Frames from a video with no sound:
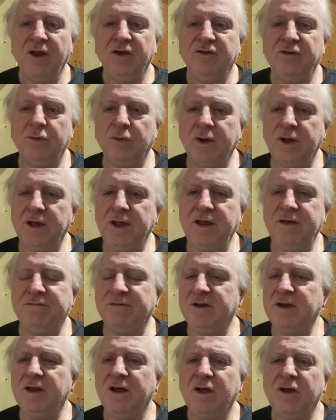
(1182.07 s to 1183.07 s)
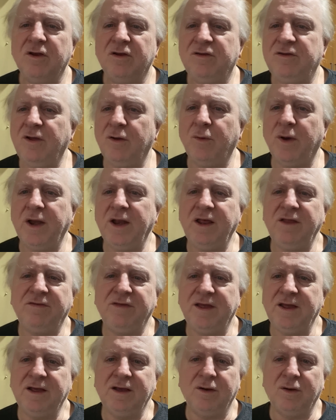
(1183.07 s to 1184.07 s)
to even do
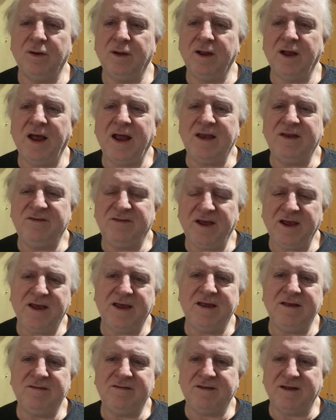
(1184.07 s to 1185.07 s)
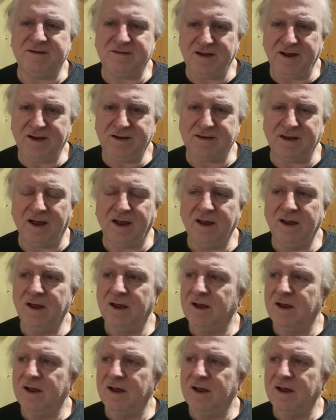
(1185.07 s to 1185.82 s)
anything and check his detector.